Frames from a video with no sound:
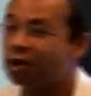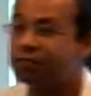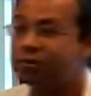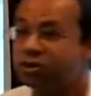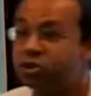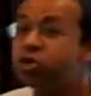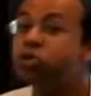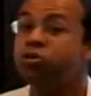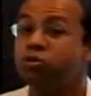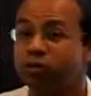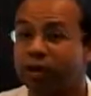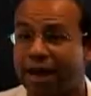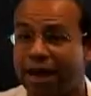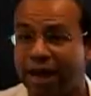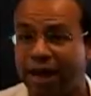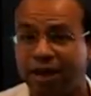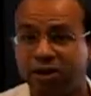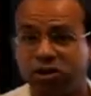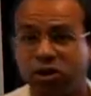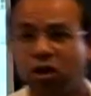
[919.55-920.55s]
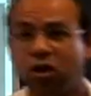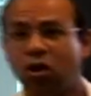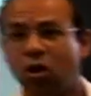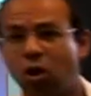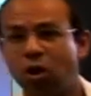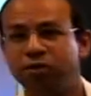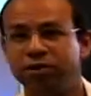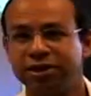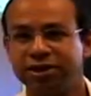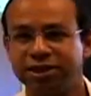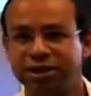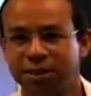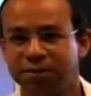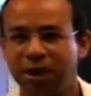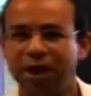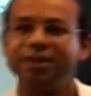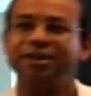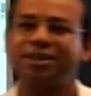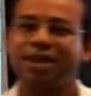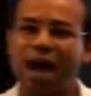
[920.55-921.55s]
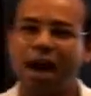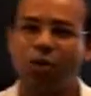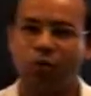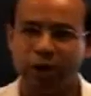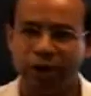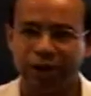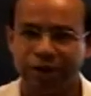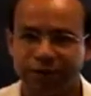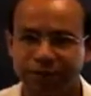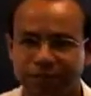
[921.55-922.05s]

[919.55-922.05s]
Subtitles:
the two lands, or the Sema Tawi.